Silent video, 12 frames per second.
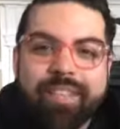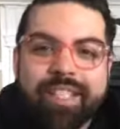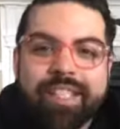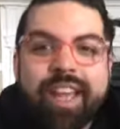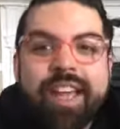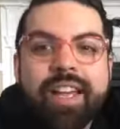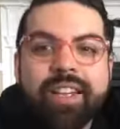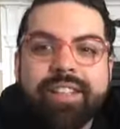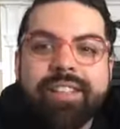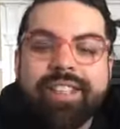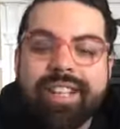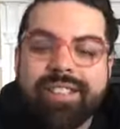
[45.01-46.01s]
today
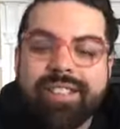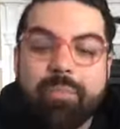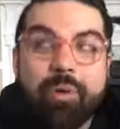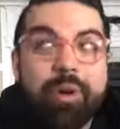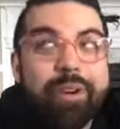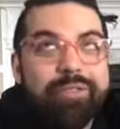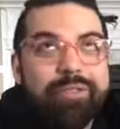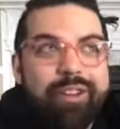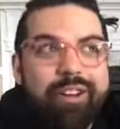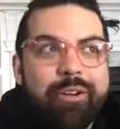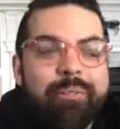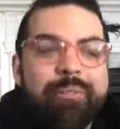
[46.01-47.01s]
is a support
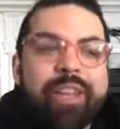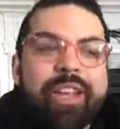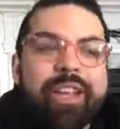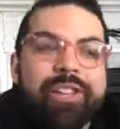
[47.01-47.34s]
flow.